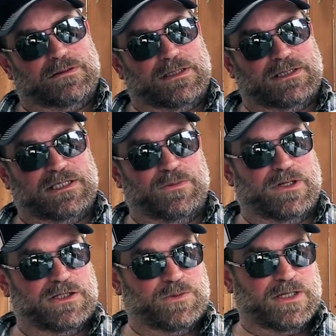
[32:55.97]
Let's see
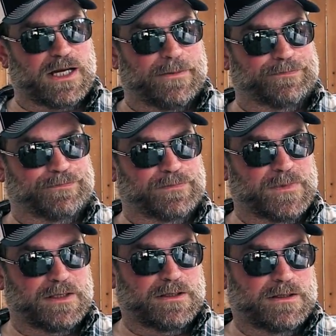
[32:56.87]
what else we got.
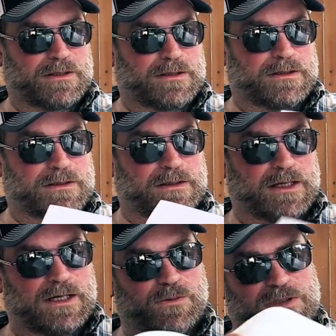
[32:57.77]

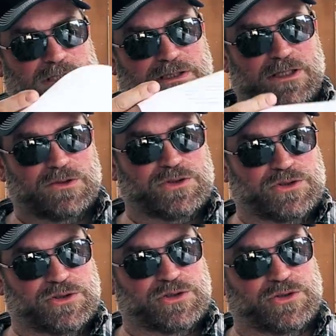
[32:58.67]
I don't want this to go
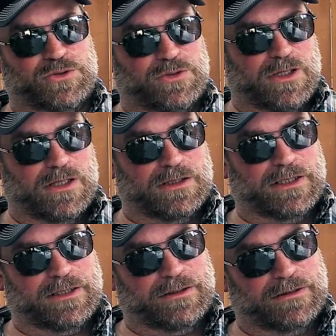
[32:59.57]
too long
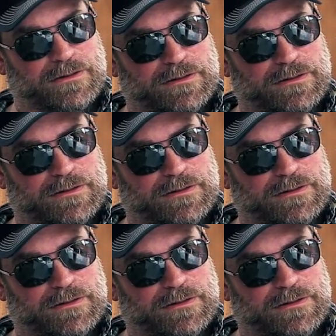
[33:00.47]
here.